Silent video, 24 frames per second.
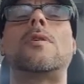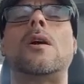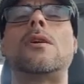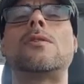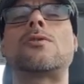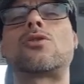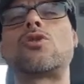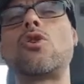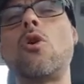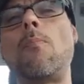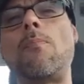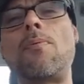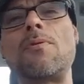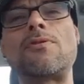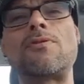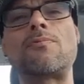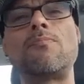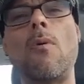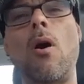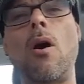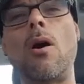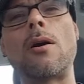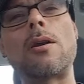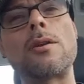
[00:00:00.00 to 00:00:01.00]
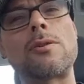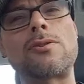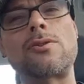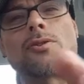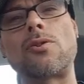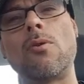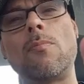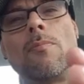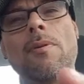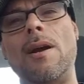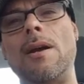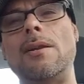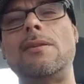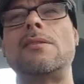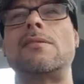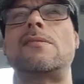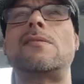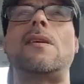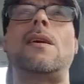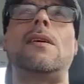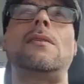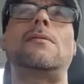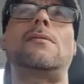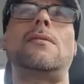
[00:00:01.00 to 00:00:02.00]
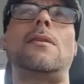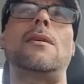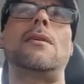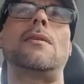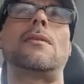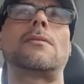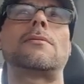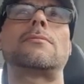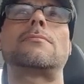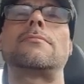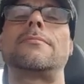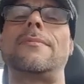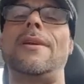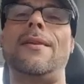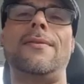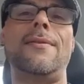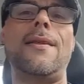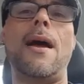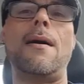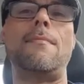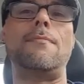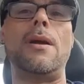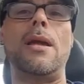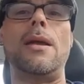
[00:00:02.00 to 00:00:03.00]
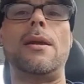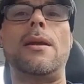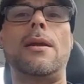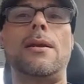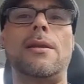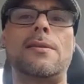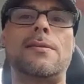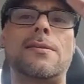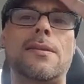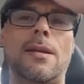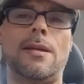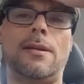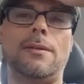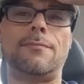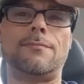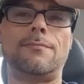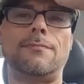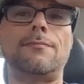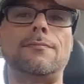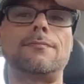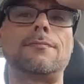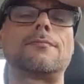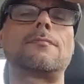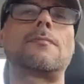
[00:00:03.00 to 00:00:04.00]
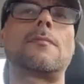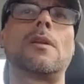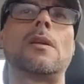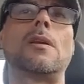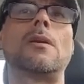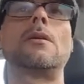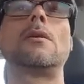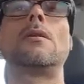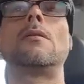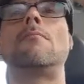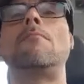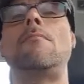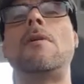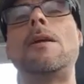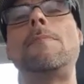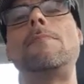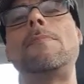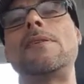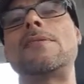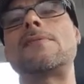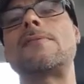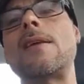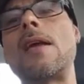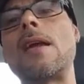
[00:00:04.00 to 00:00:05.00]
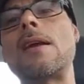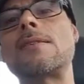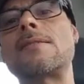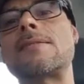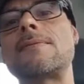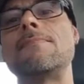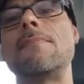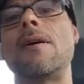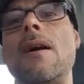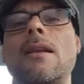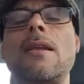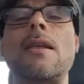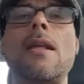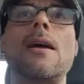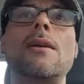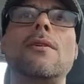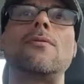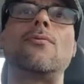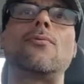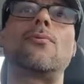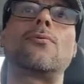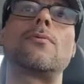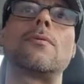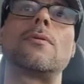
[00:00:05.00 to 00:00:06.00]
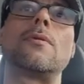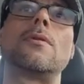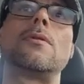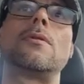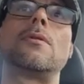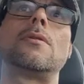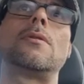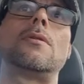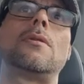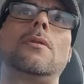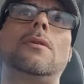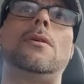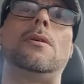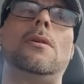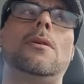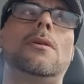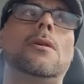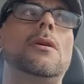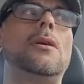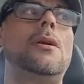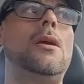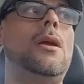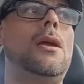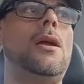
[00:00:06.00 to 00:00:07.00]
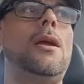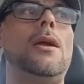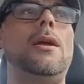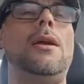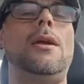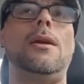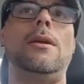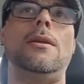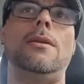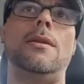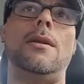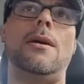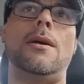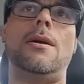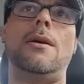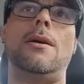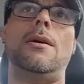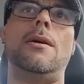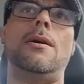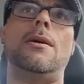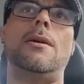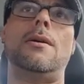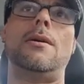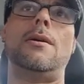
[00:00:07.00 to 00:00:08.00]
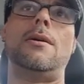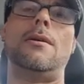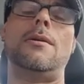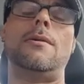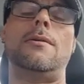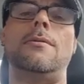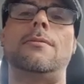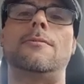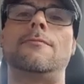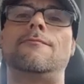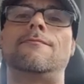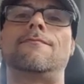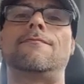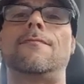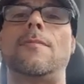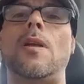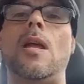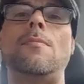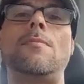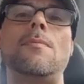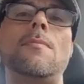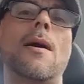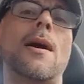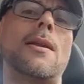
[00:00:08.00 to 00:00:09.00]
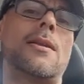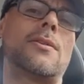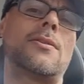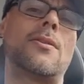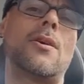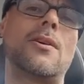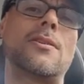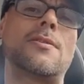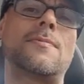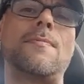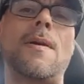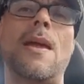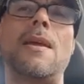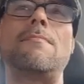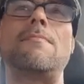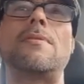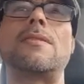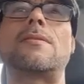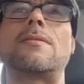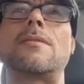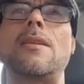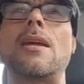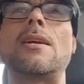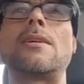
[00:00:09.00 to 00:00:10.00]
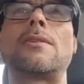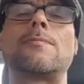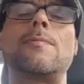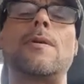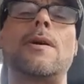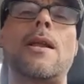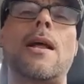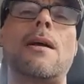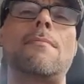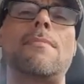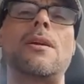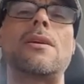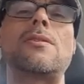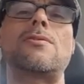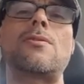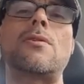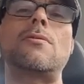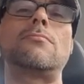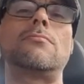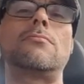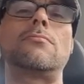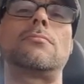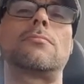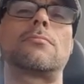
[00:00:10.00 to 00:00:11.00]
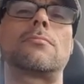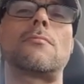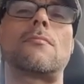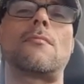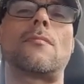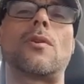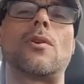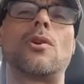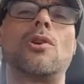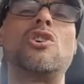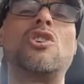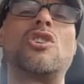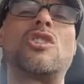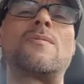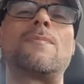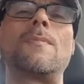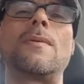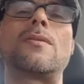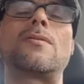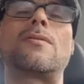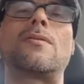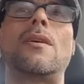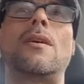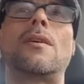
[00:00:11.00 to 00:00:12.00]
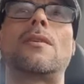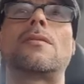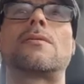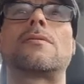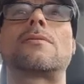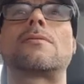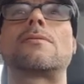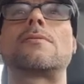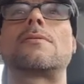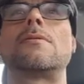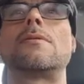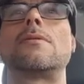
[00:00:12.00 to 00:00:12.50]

I'm super smart and stupid at the same time, if that makes any sense. Made mistakes in my life, and everybody does make mistakes, but I made some huge mistakes